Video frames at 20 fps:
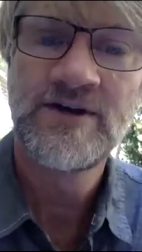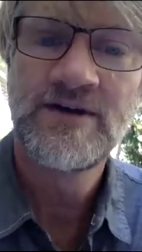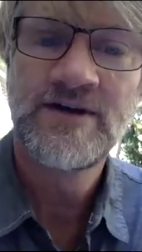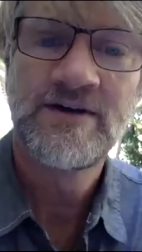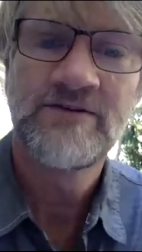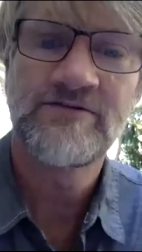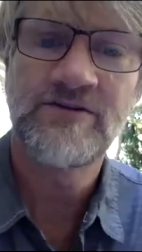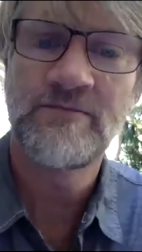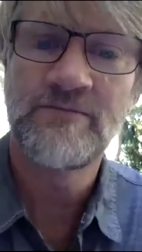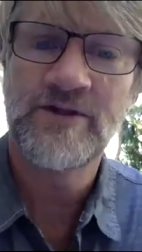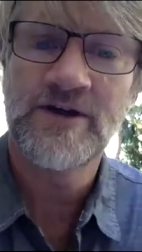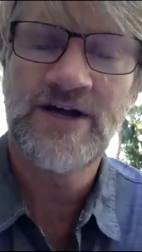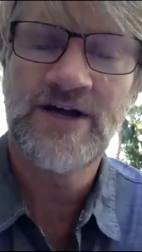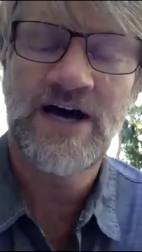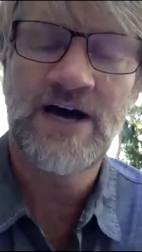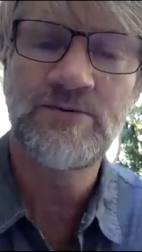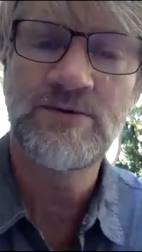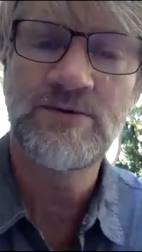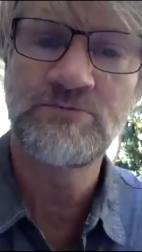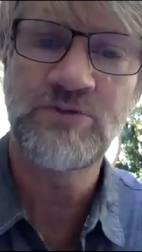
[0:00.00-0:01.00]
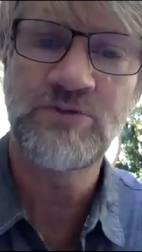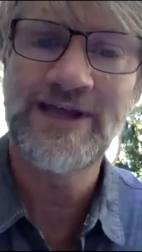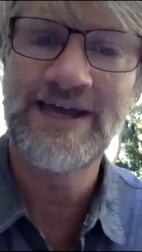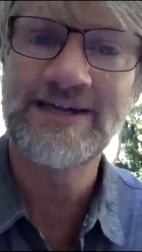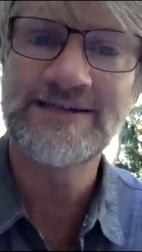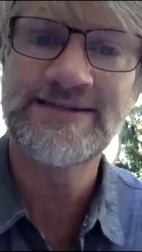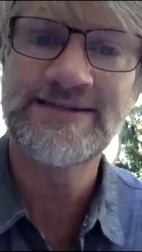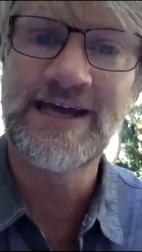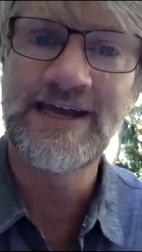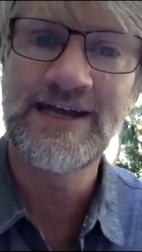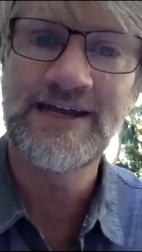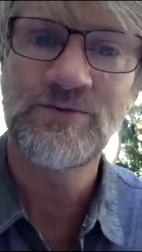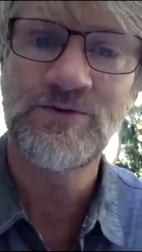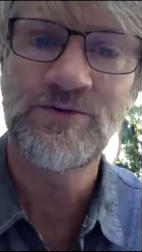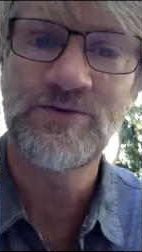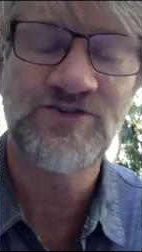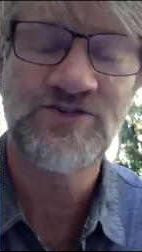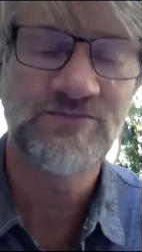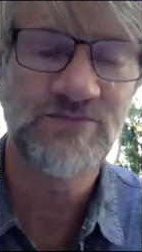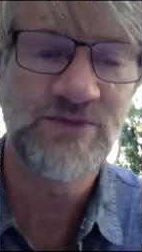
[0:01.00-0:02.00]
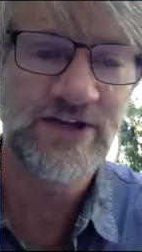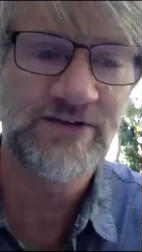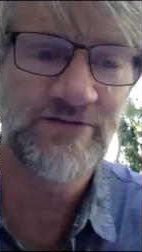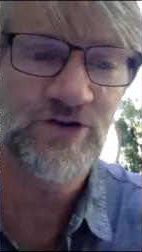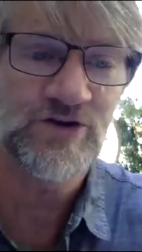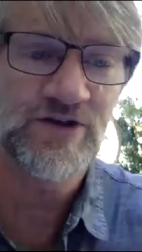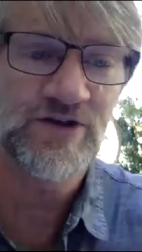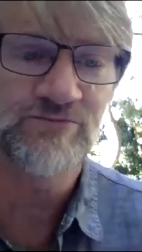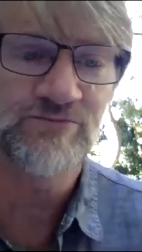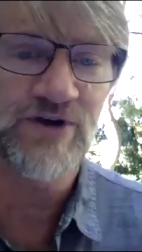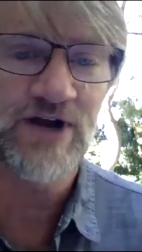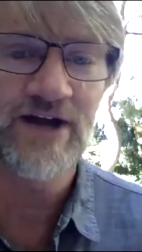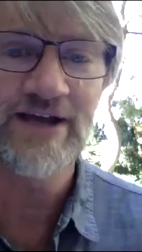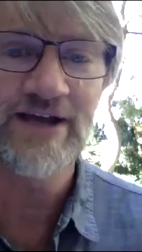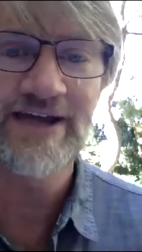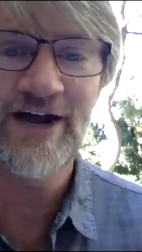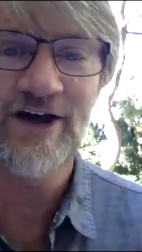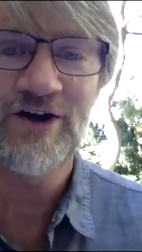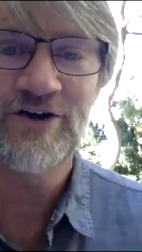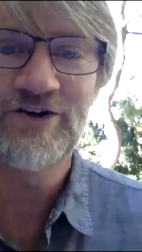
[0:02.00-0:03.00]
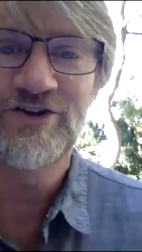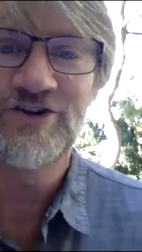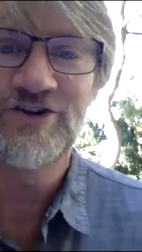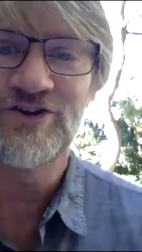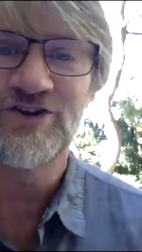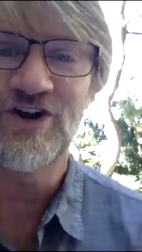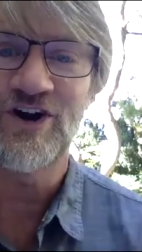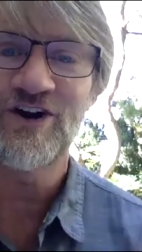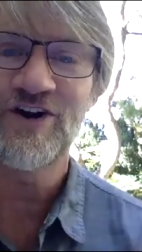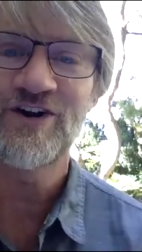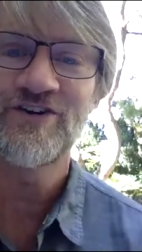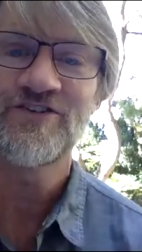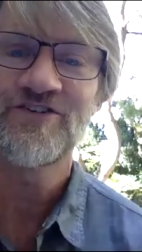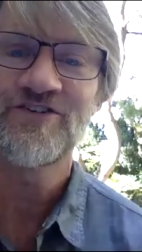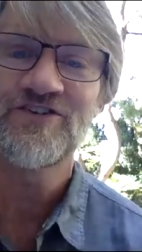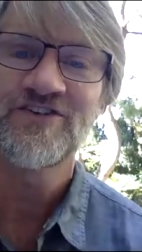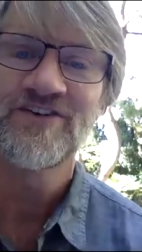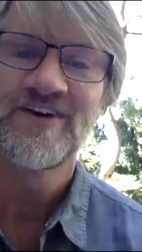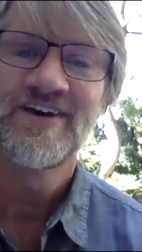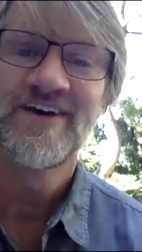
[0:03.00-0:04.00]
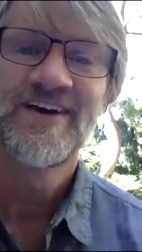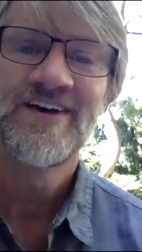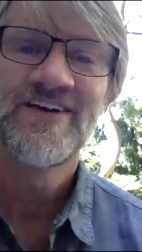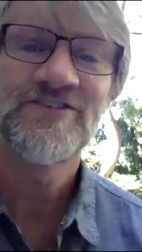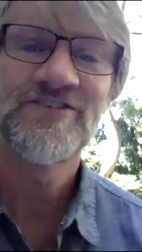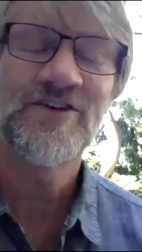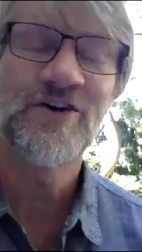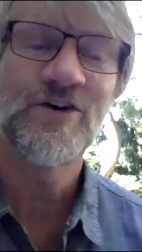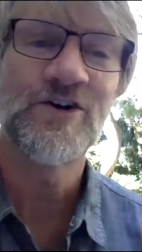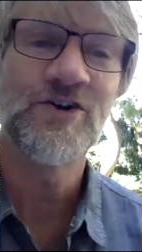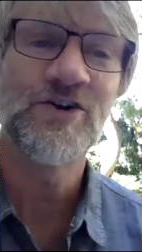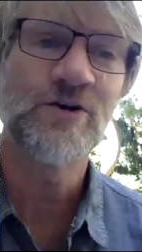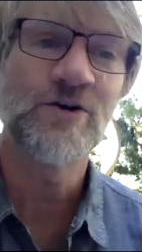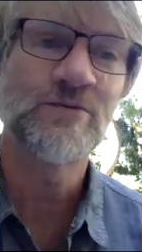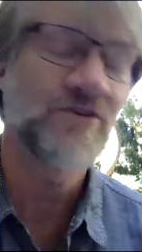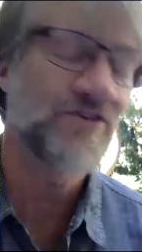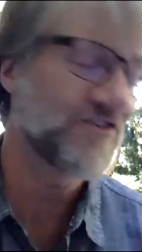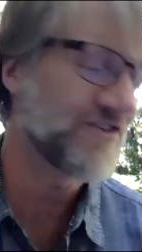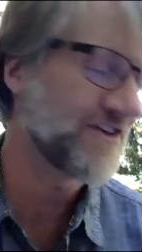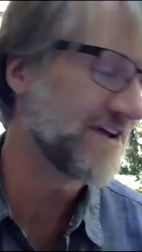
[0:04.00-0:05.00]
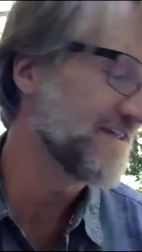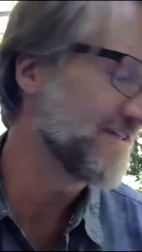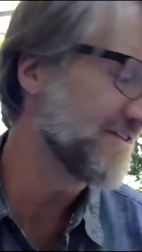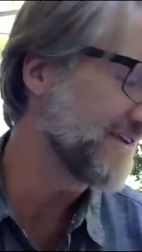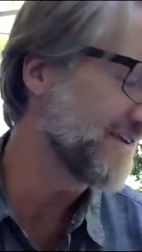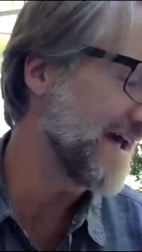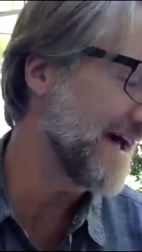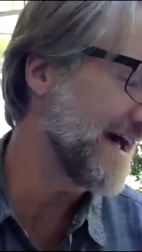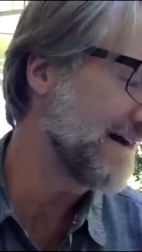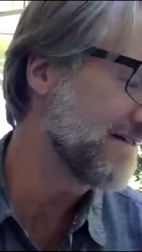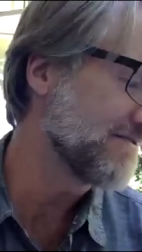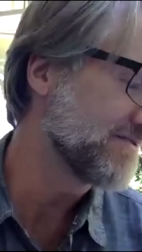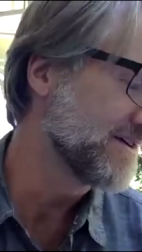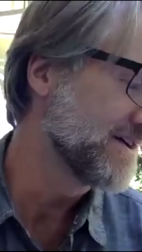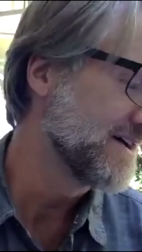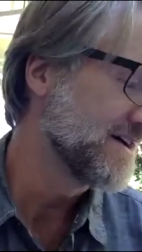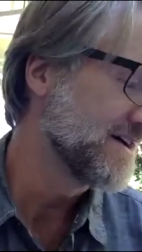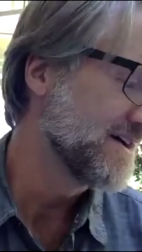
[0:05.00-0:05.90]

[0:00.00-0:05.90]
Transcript: from the common plantain, which many of you can probably get out in your yards. So an herbal skin salve,